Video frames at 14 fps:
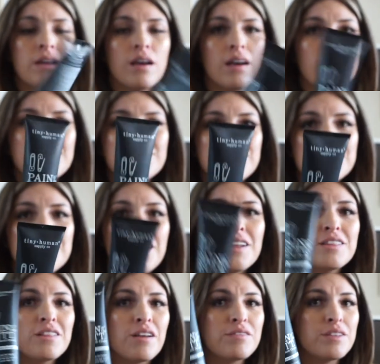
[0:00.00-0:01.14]
I
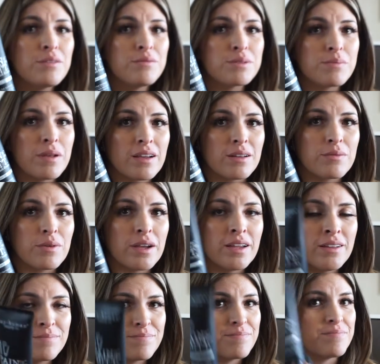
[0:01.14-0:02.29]
love that it was black and white.
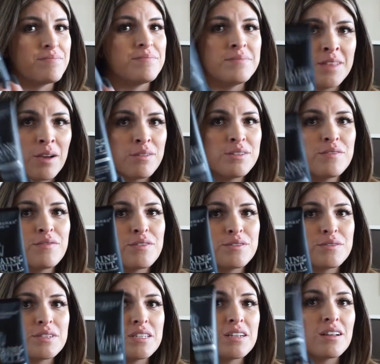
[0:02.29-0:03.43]
That was the first
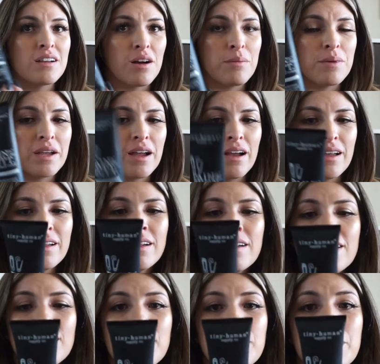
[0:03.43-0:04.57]
reason that caught my eye.
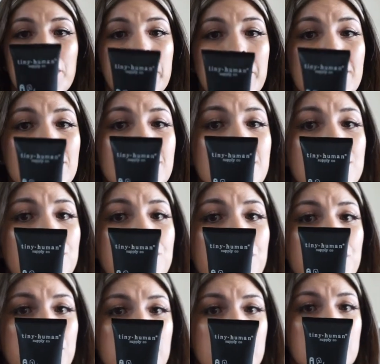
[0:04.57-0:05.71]
But apparently it's a
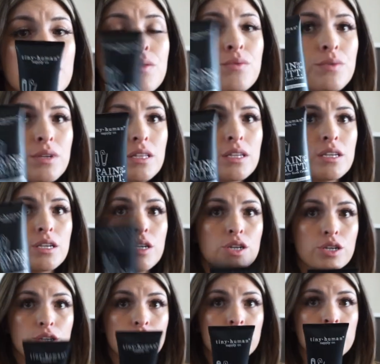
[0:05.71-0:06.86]
really, really
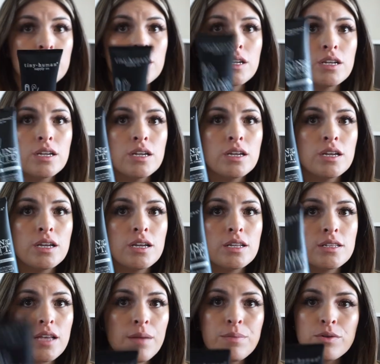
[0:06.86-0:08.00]
good
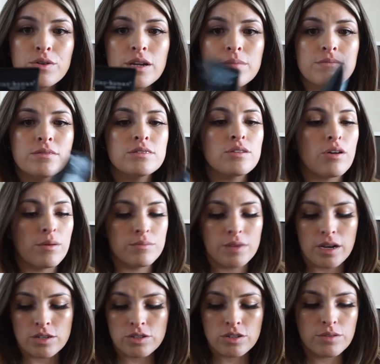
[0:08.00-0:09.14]
diaper cream. So I'm
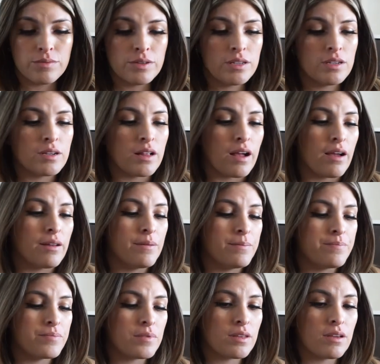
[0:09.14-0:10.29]
actually really glad.
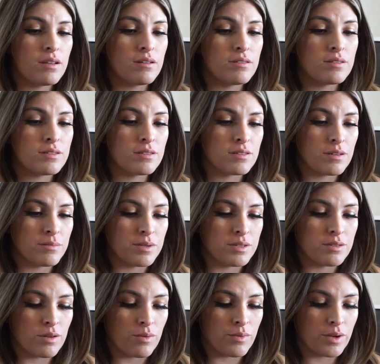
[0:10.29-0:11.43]
I know this is going to be
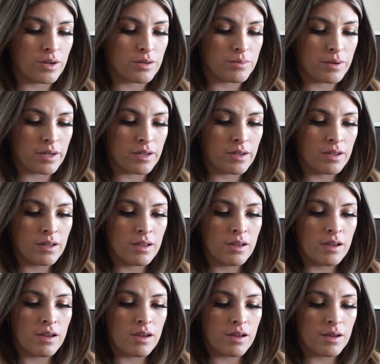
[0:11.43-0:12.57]
so weird, but
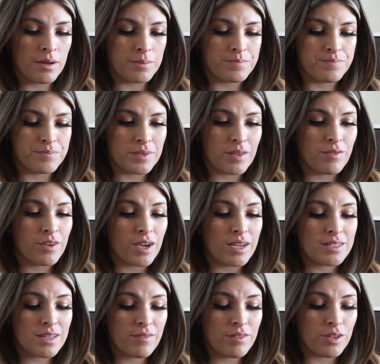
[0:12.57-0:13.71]
if you
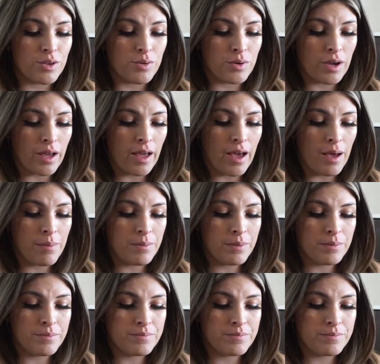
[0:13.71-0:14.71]
guys have the Yuka app,